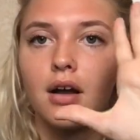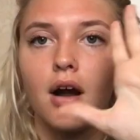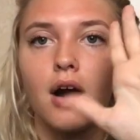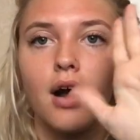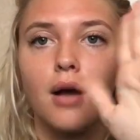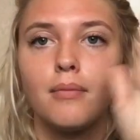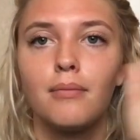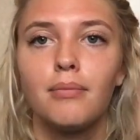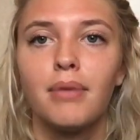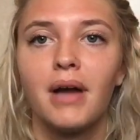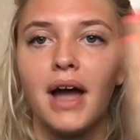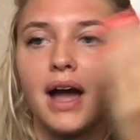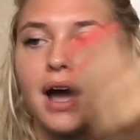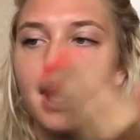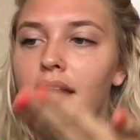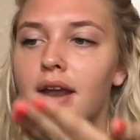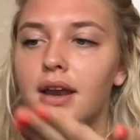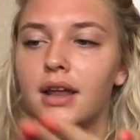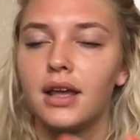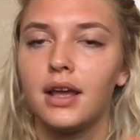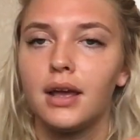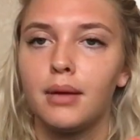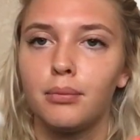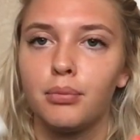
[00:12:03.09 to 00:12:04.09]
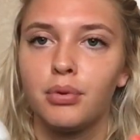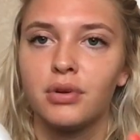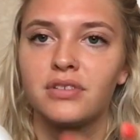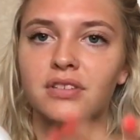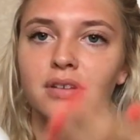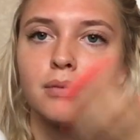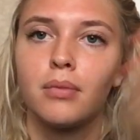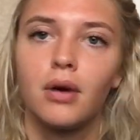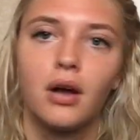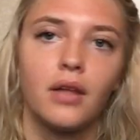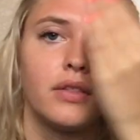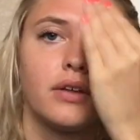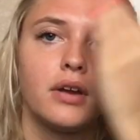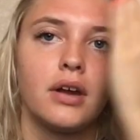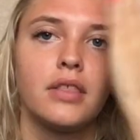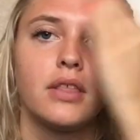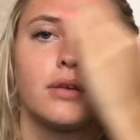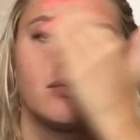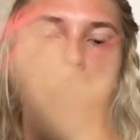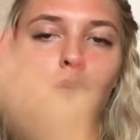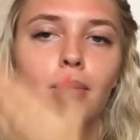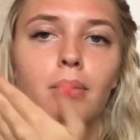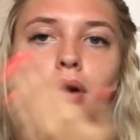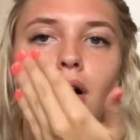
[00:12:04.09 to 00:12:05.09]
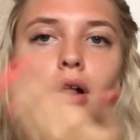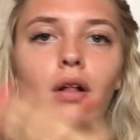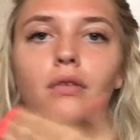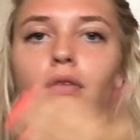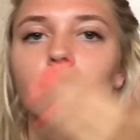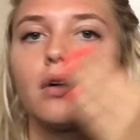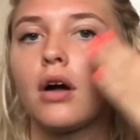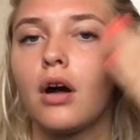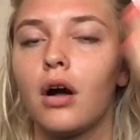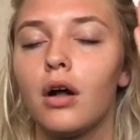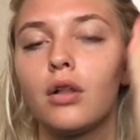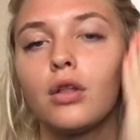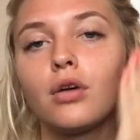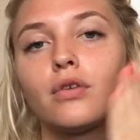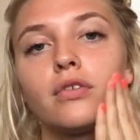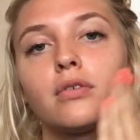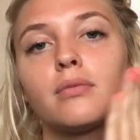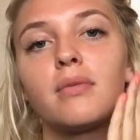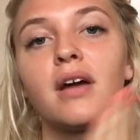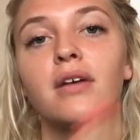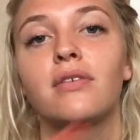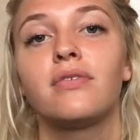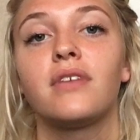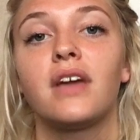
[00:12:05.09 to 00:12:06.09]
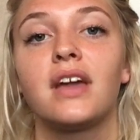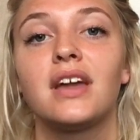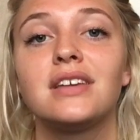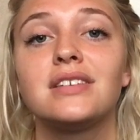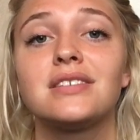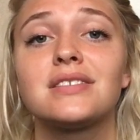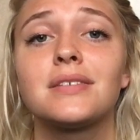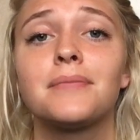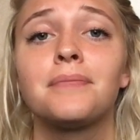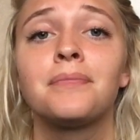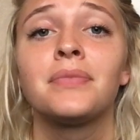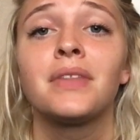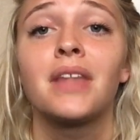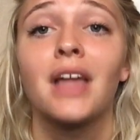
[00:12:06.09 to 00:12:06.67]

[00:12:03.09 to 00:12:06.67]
cotton pad and put some on there and then rub it all, all over my face.